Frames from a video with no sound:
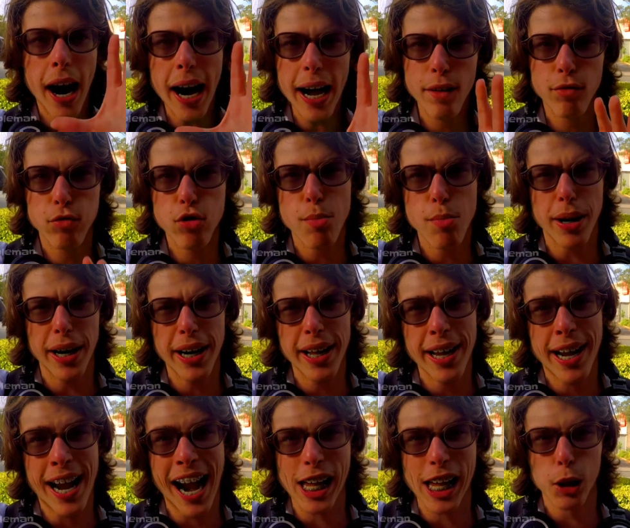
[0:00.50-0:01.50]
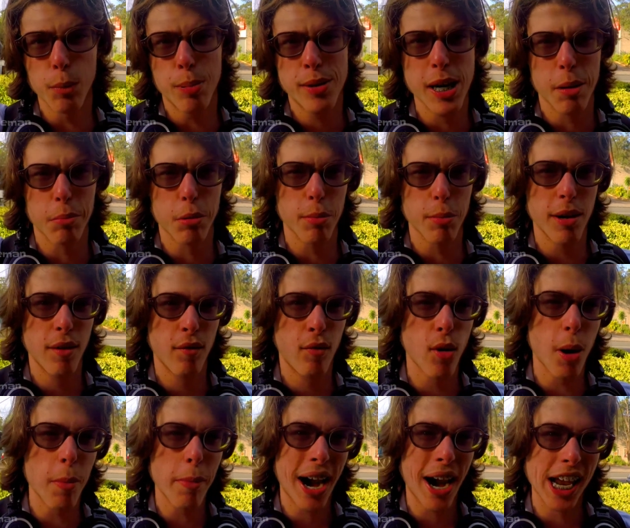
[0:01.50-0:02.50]
Hi everybody, Caleb Templeman
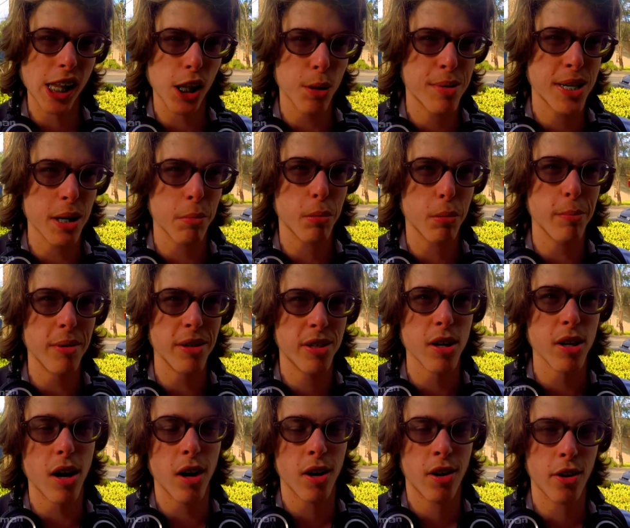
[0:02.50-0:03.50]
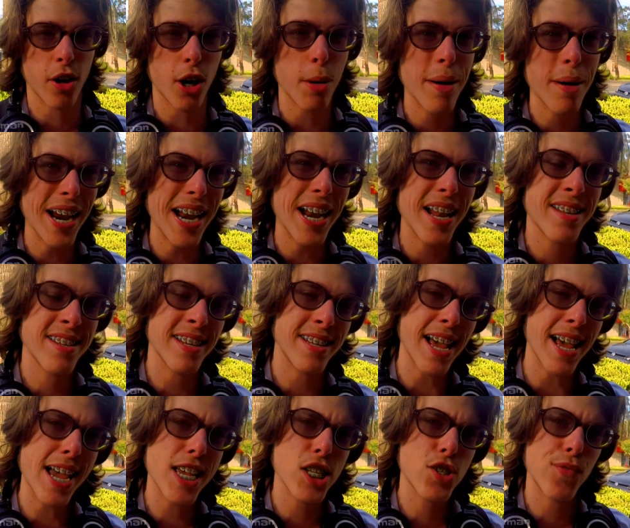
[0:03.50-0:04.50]
from CalebTempleman.com. In
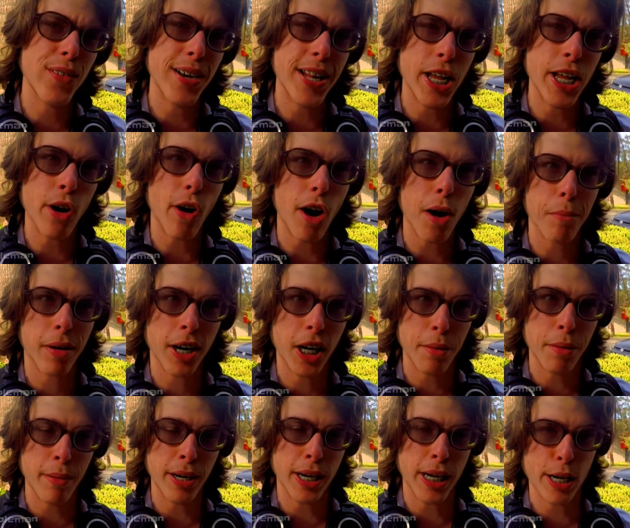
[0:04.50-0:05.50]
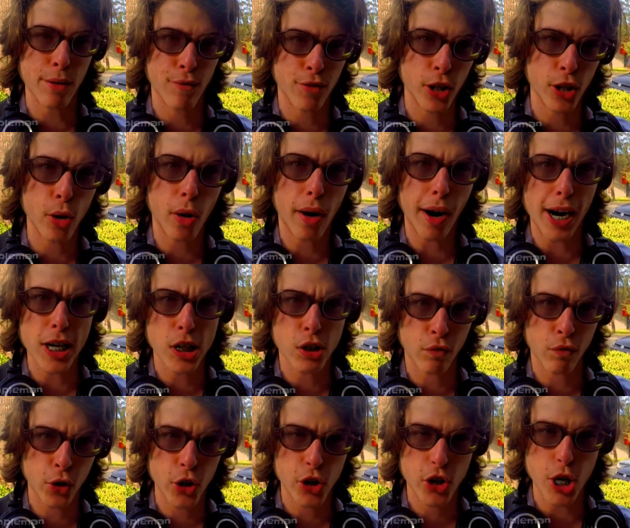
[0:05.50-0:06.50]
today's video, I'm going to be giving you guys
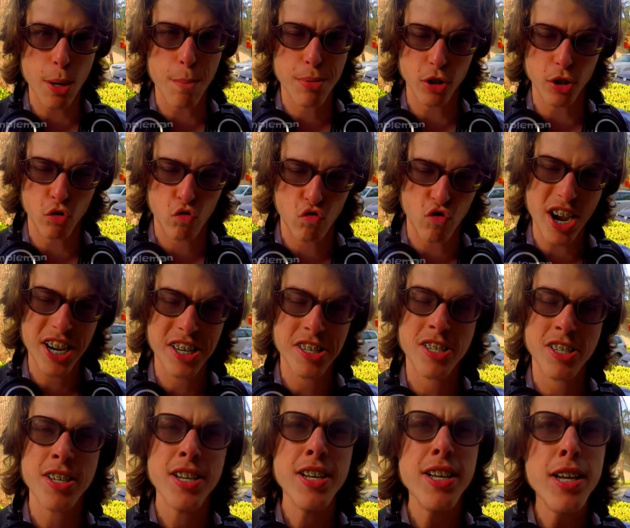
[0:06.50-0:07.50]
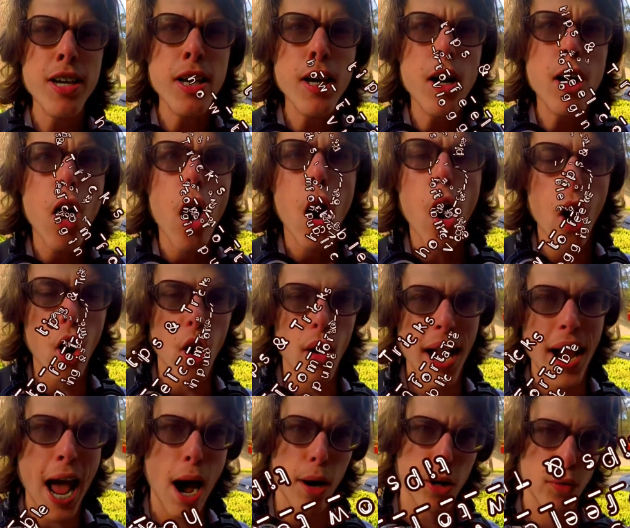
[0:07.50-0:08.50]
a few tips and tricks
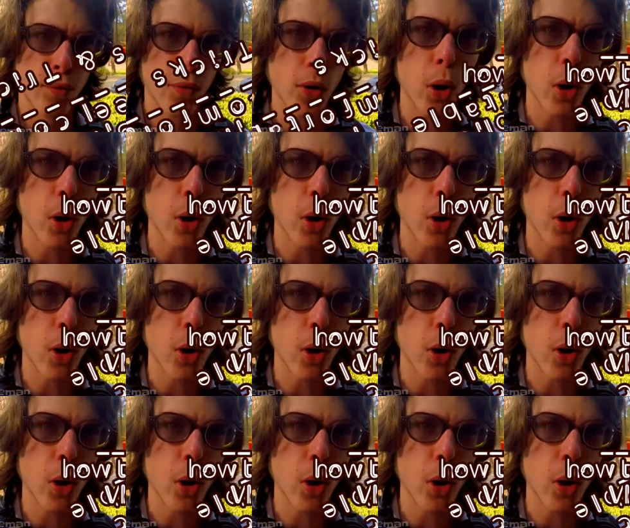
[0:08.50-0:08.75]
on how to